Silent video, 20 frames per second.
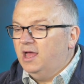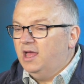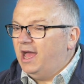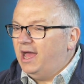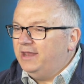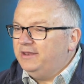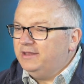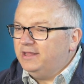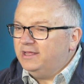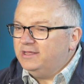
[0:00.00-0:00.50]

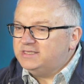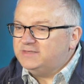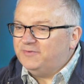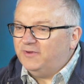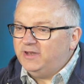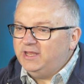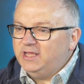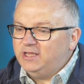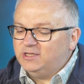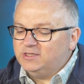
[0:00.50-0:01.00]
And it's
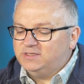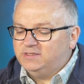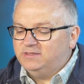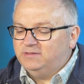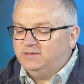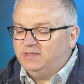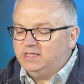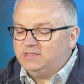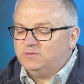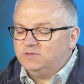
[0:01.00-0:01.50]
funny because
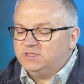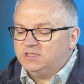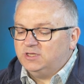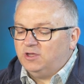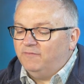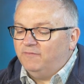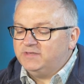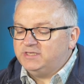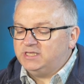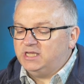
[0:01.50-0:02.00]
this was a
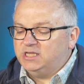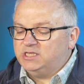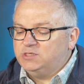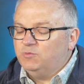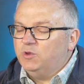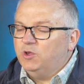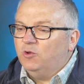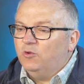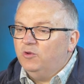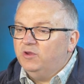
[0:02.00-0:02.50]
conversation
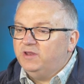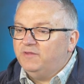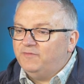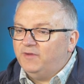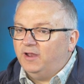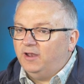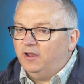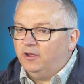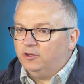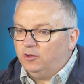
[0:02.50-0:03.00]
we already
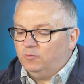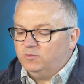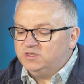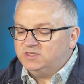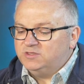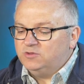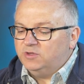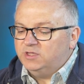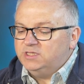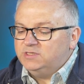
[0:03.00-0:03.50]
felt like God was
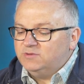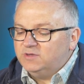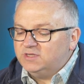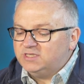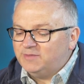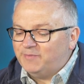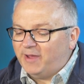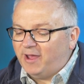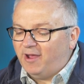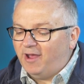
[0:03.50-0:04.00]
talking to us
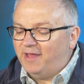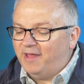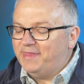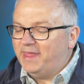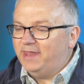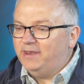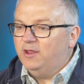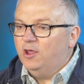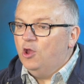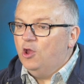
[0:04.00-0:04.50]
about. And
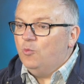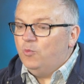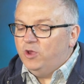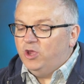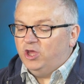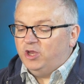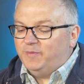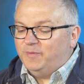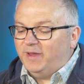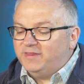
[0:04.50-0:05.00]
then we
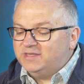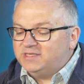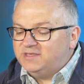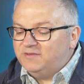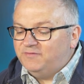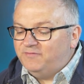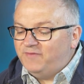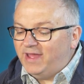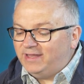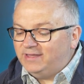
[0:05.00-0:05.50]
heard about this
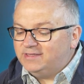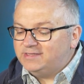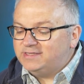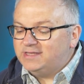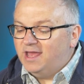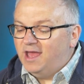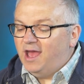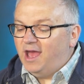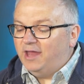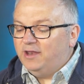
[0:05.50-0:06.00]
event
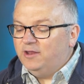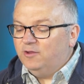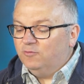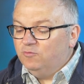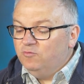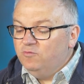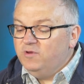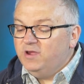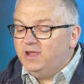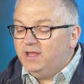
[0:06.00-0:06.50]
and it
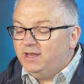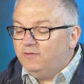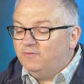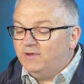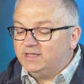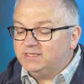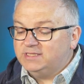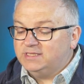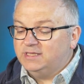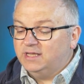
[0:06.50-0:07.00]
really
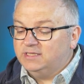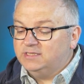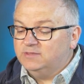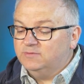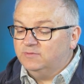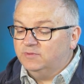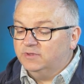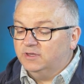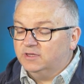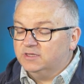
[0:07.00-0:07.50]
resonated
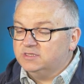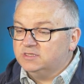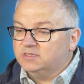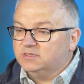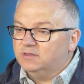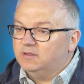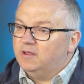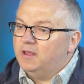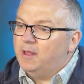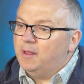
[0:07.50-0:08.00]
with us.
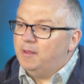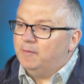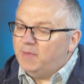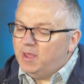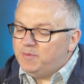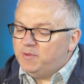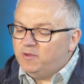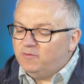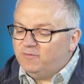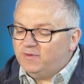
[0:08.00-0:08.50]

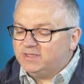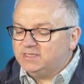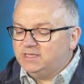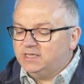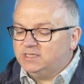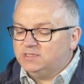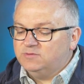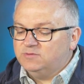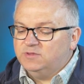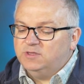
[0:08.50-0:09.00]
Maybe it
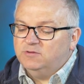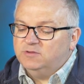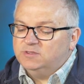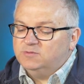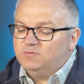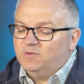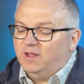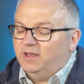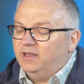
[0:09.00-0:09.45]
resonates with you as well.